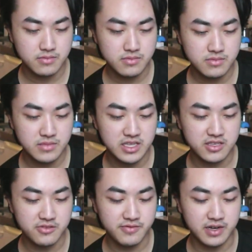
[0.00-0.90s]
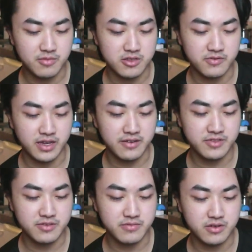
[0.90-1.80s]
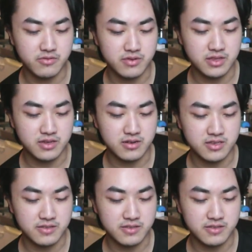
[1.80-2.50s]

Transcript: It's 2 fireballs away. I have to go really aggressive.